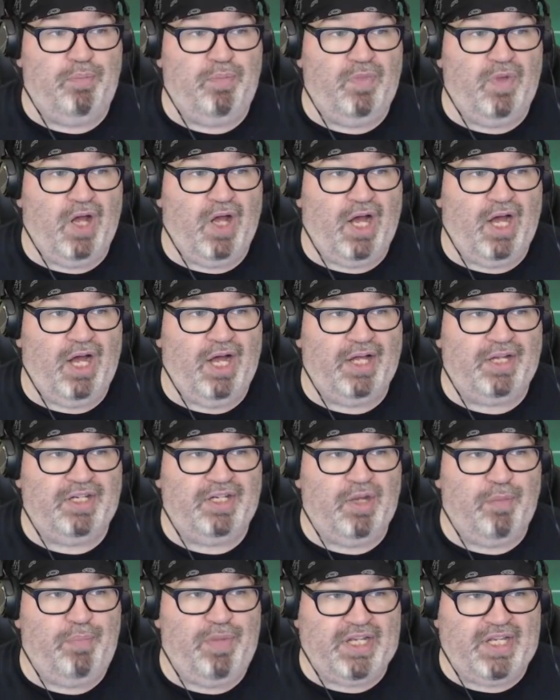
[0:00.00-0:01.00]

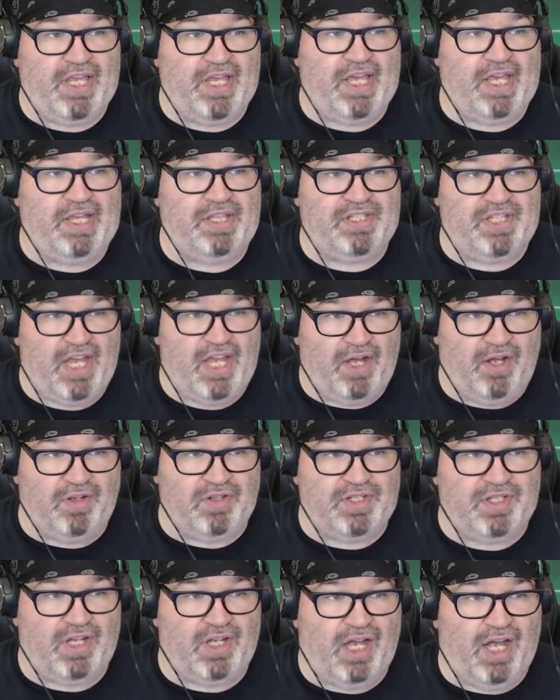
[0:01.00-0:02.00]
Nabiki
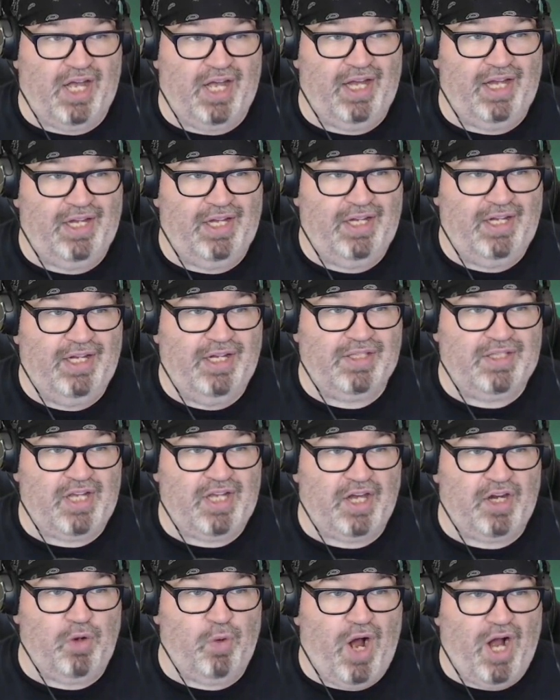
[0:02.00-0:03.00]
tells
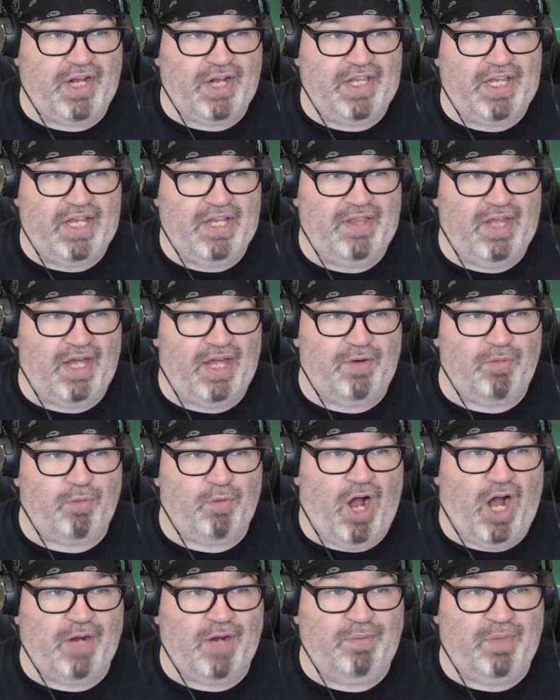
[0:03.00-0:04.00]
Tatewaki that
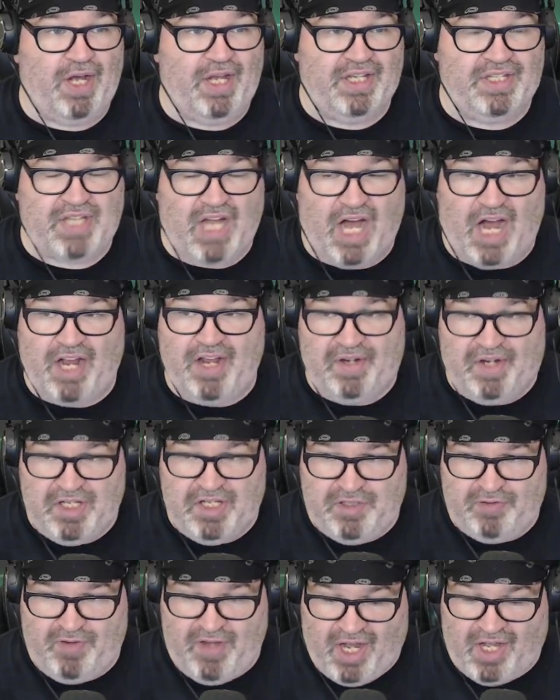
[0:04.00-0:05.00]
Ranma is
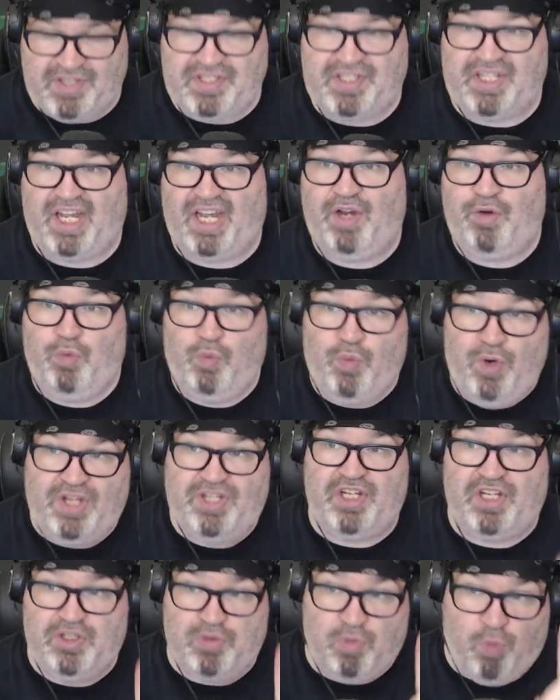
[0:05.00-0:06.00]
Akane's fiance,
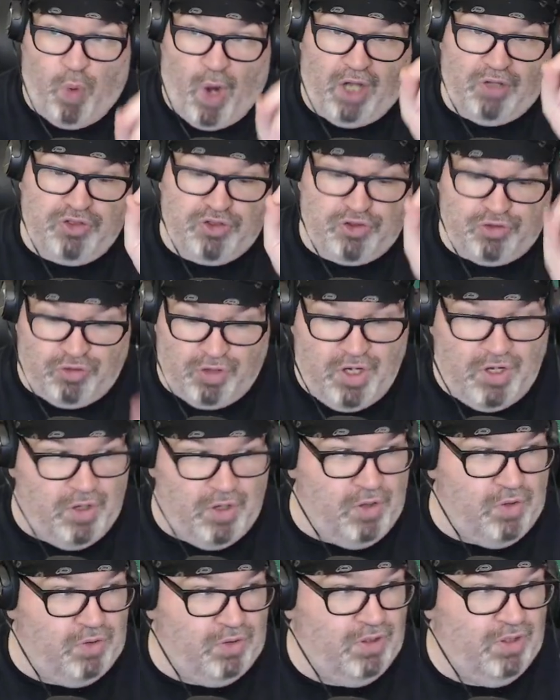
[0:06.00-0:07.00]
which is, while
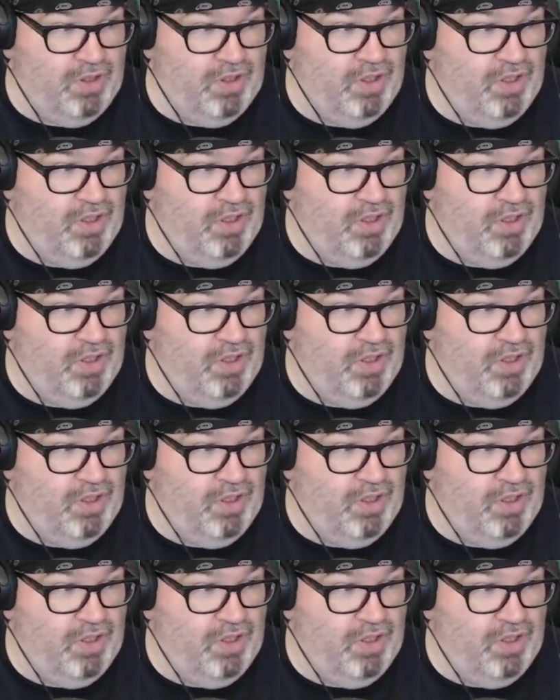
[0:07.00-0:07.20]
true,